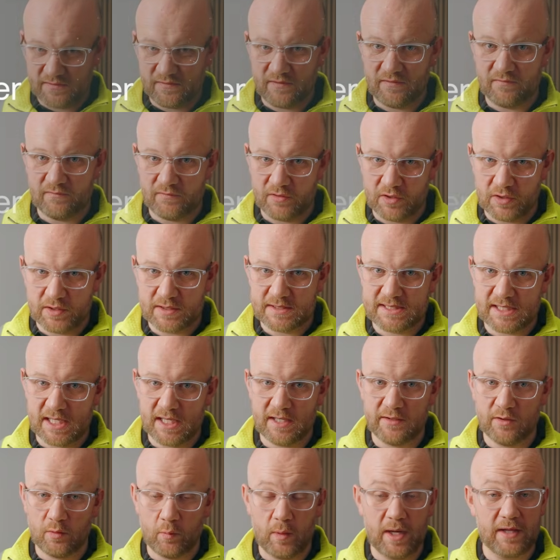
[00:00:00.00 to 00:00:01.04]
of
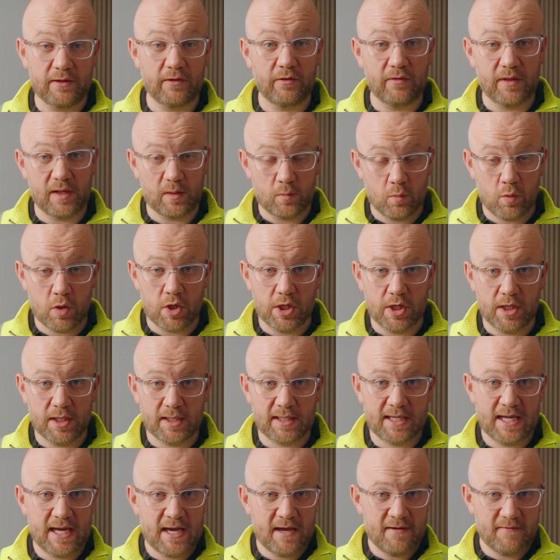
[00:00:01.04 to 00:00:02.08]
inverter in the way that they
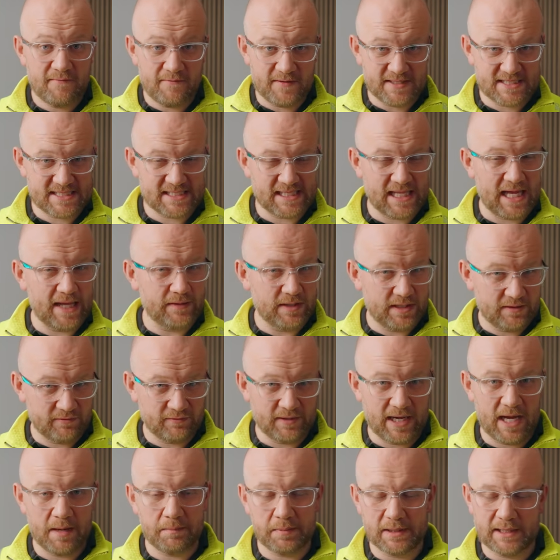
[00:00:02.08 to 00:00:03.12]
work for slightly
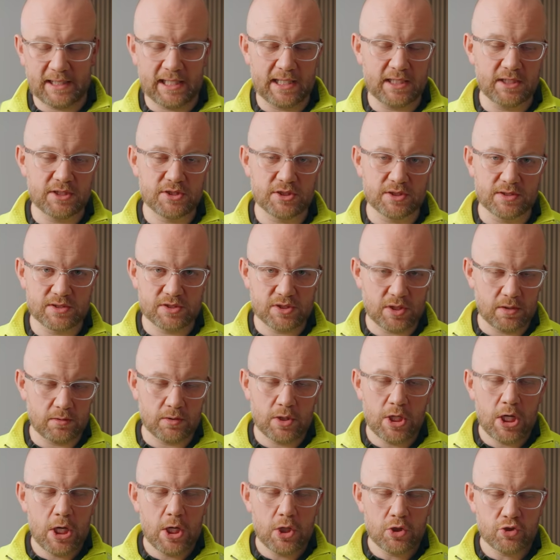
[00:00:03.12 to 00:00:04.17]
different applications. So
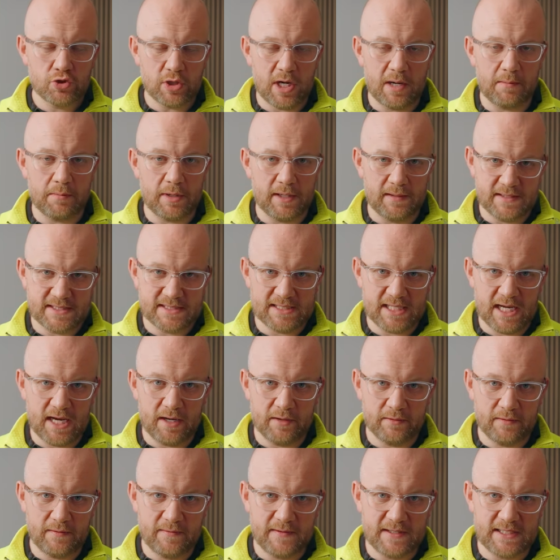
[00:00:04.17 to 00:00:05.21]
I'll try and break this
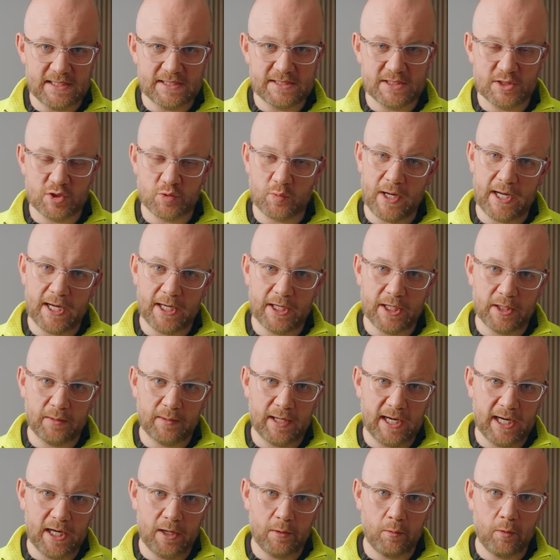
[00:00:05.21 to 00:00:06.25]
down in the easiest way I know
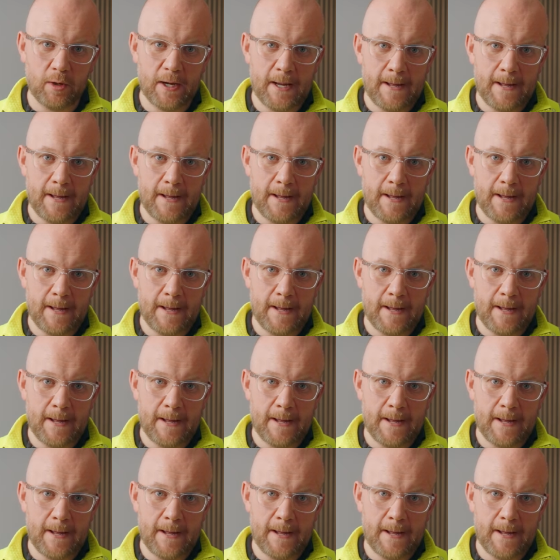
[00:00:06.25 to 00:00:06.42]
how.